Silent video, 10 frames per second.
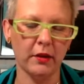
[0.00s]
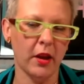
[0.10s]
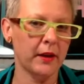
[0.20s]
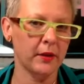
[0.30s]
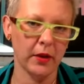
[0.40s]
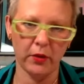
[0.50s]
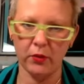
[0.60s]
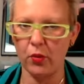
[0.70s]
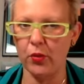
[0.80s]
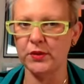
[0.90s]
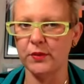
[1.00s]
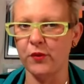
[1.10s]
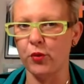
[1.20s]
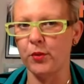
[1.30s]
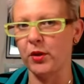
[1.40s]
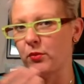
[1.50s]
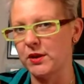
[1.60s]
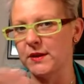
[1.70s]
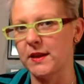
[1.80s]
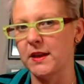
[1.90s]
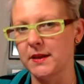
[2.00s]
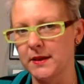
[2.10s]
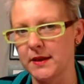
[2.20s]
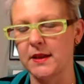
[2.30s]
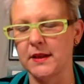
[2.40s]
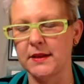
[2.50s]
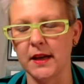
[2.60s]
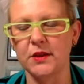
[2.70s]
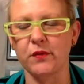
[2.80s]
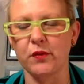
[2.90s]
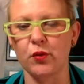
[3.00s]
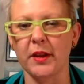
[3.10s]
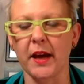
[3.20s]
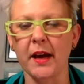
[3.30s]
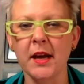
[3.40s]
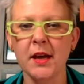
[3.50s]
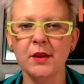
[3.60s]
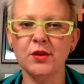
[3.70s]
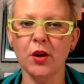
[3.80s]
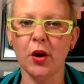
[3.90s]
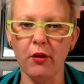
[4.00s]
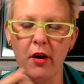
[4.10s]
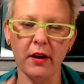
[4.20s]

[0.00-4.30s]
like an awesome formula, which is this ask formula. So I